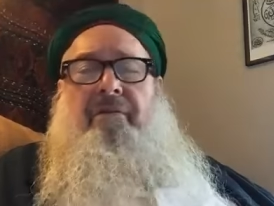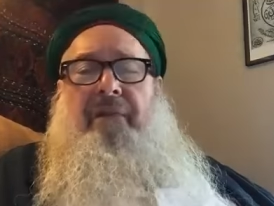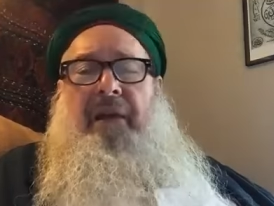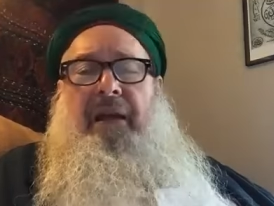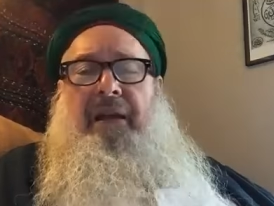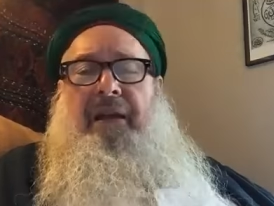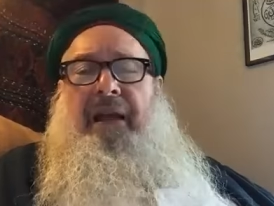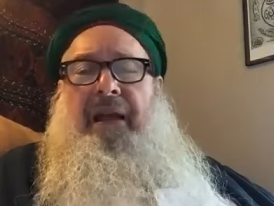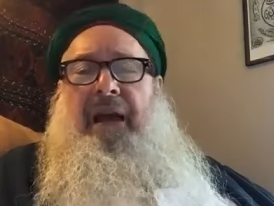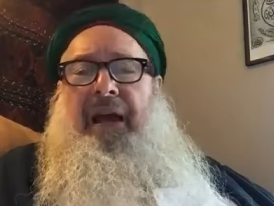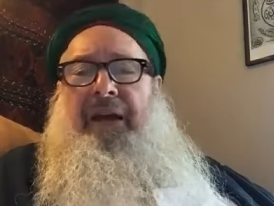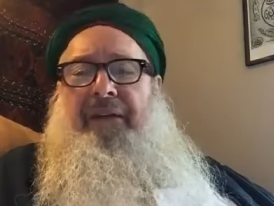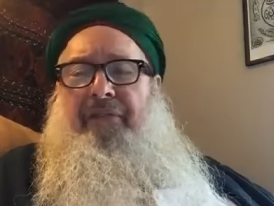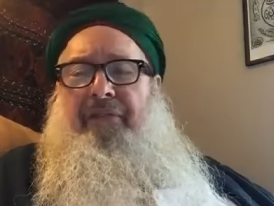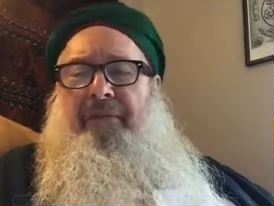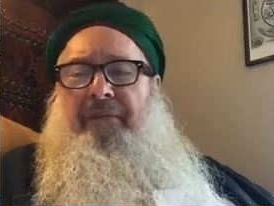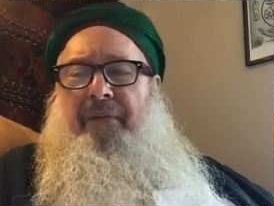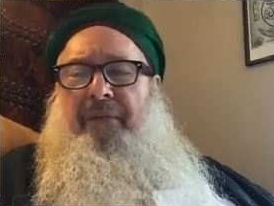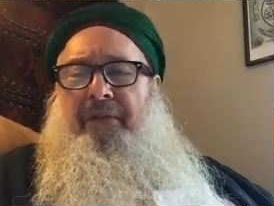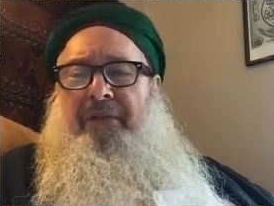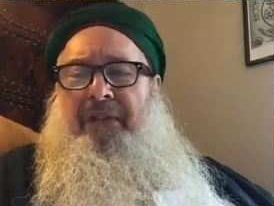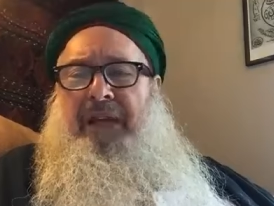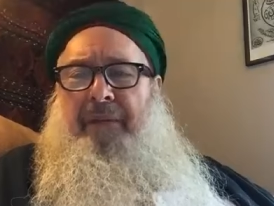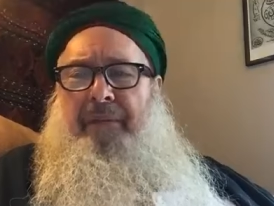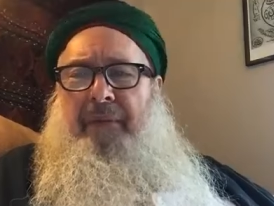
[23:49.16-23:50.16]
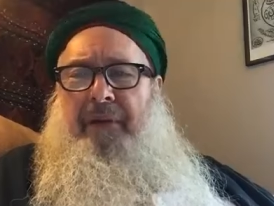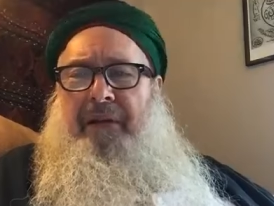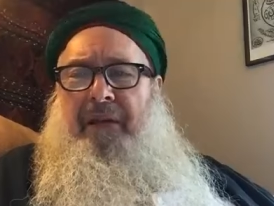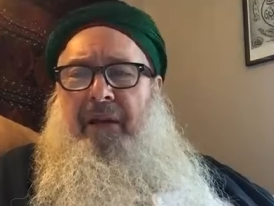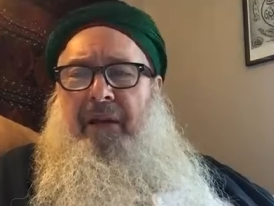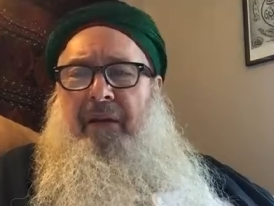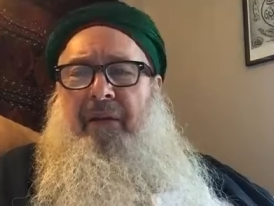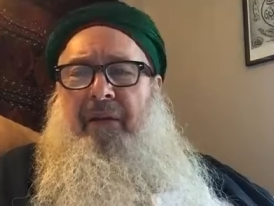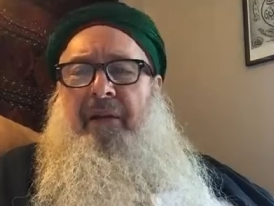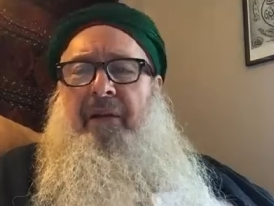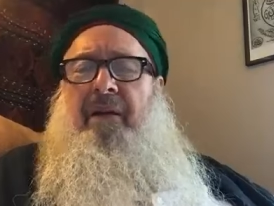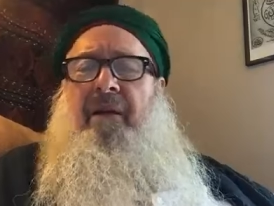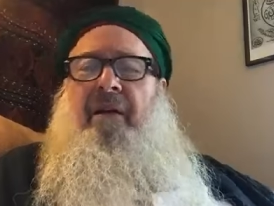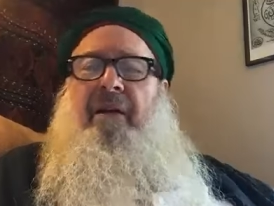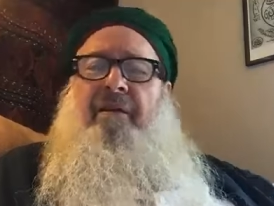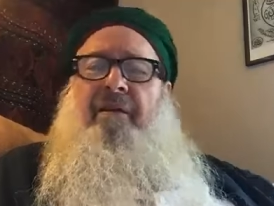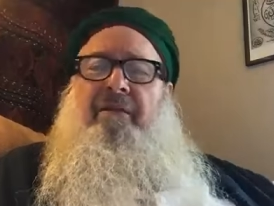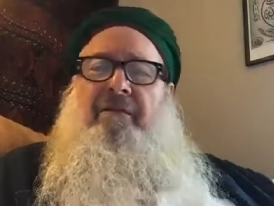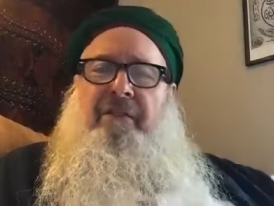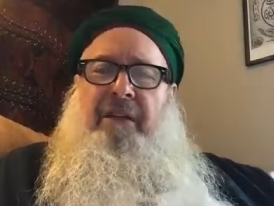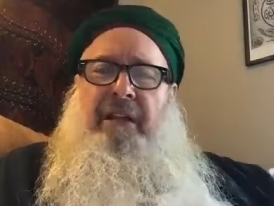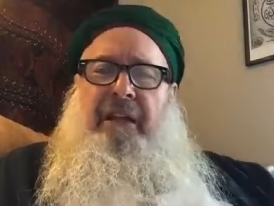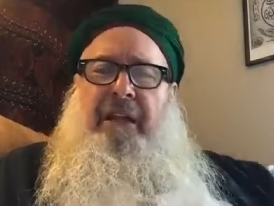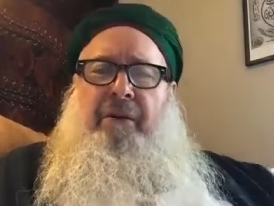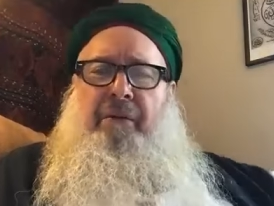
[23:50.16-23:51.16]
that guy from the cemetery
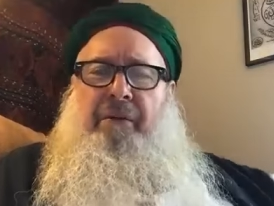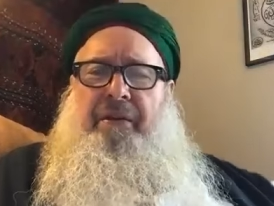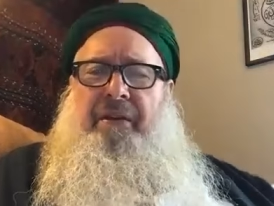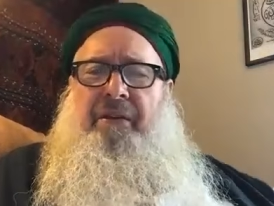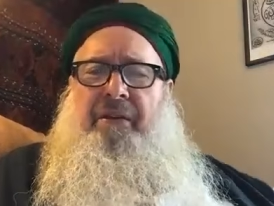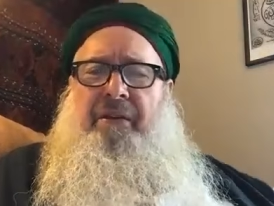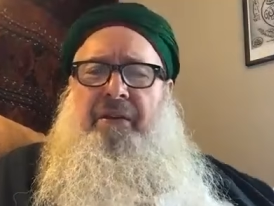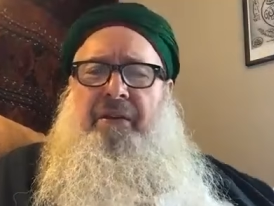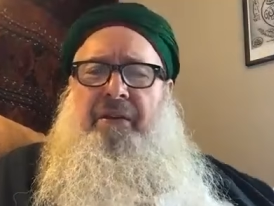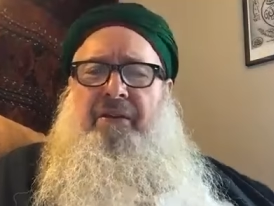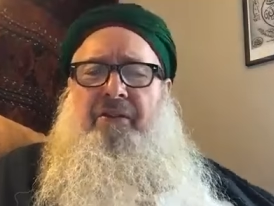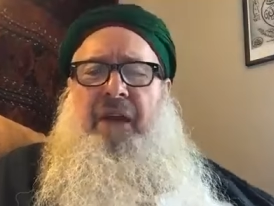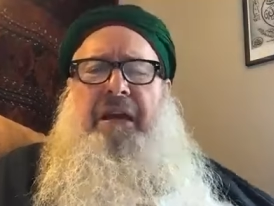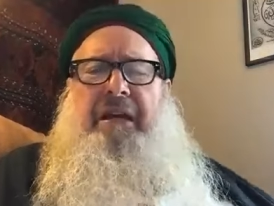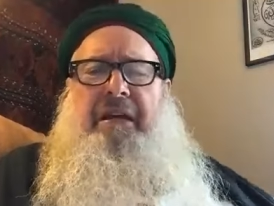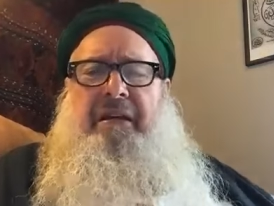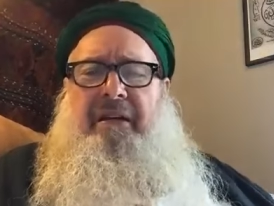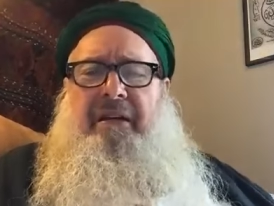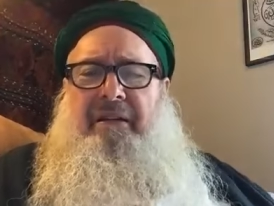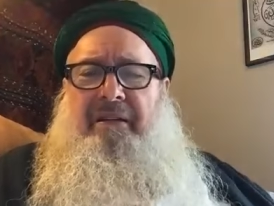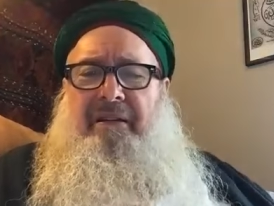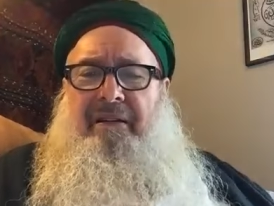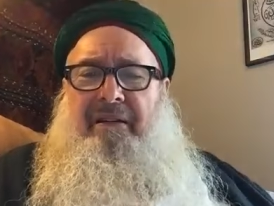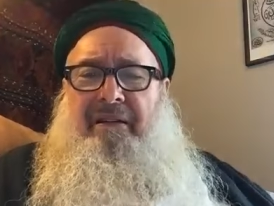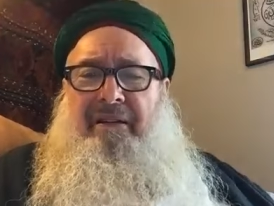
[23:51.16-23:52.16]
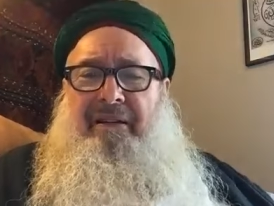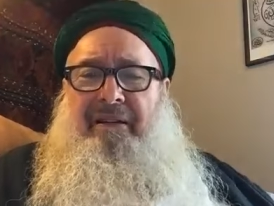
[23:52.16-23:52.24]
sitting with his sheikh,